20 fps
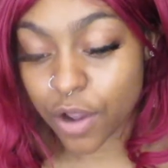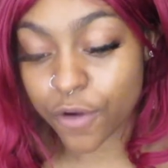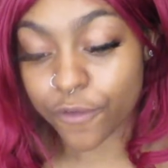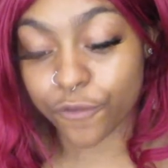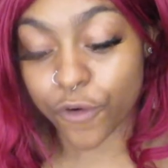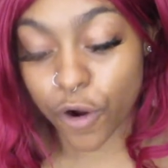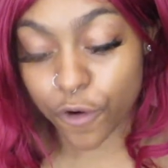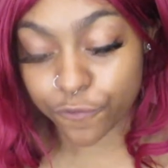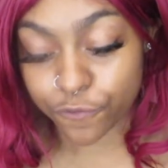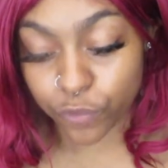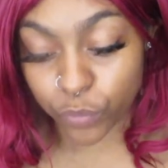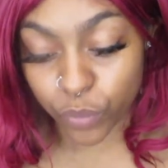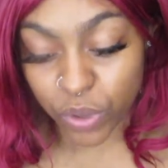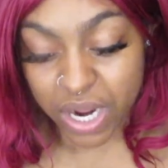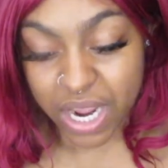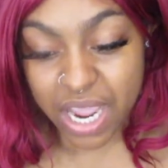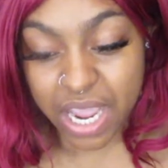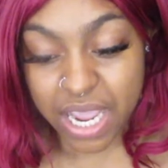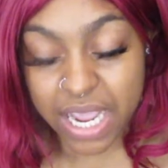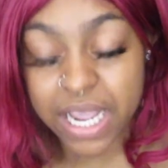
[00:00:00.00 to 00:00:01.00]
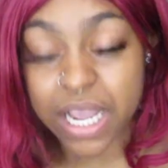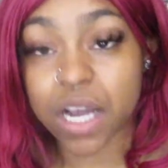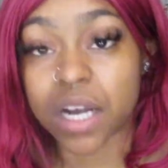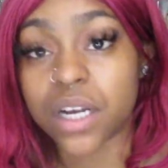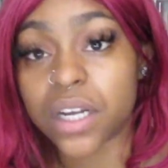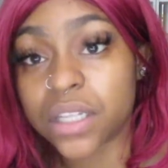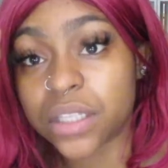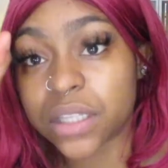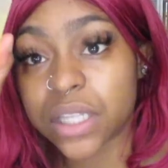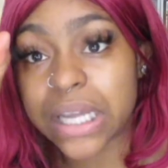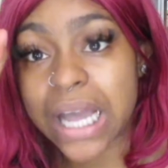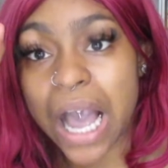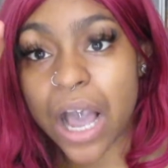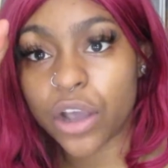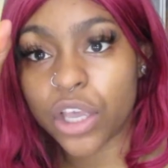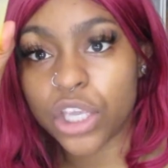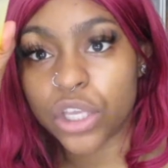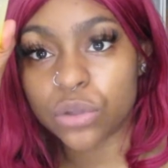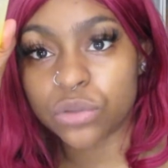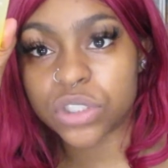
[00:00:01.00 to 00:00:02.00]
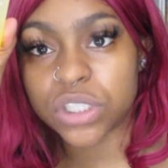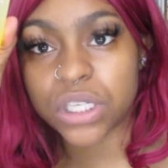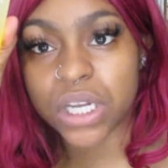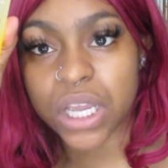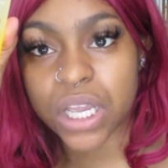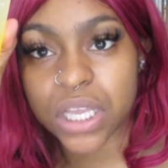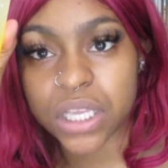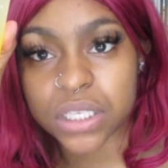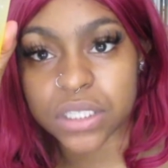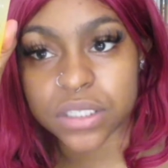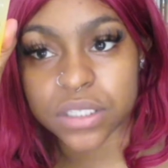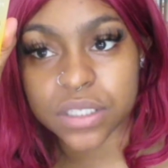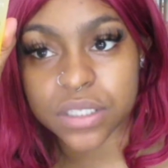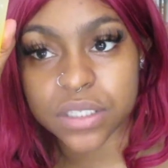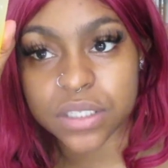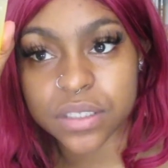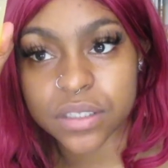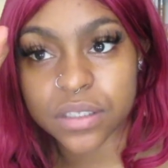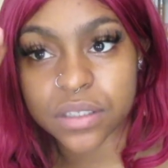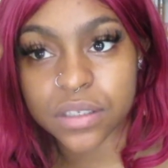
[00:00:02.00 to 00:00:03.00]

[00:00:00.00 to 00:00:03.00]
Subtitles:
for free. Look how huge it is.